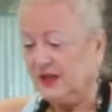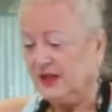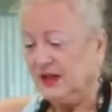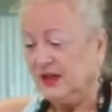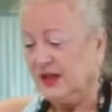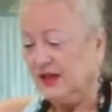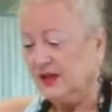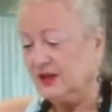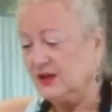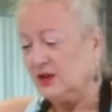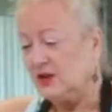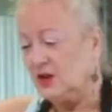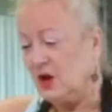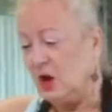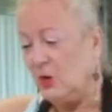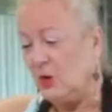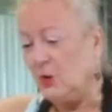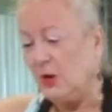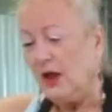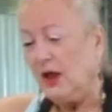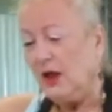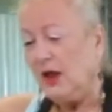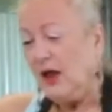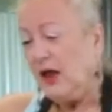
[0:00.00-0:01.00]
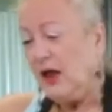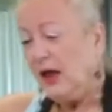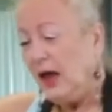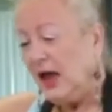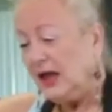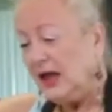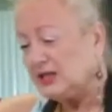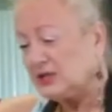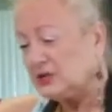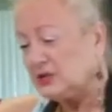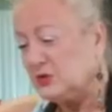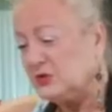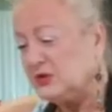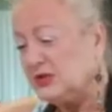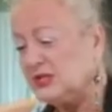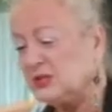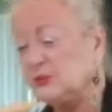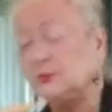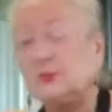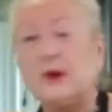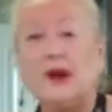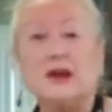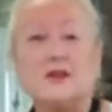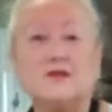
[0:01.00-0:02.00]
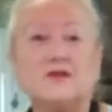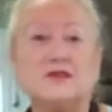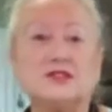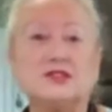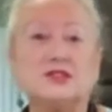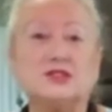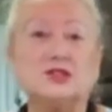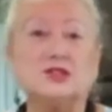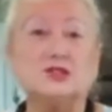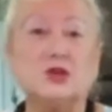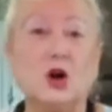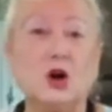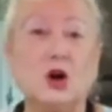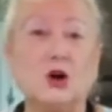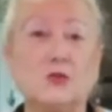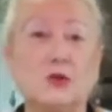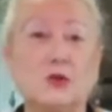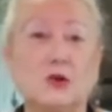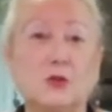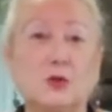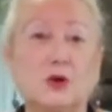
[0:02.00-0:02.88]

And you know, as soon as breakfast is over,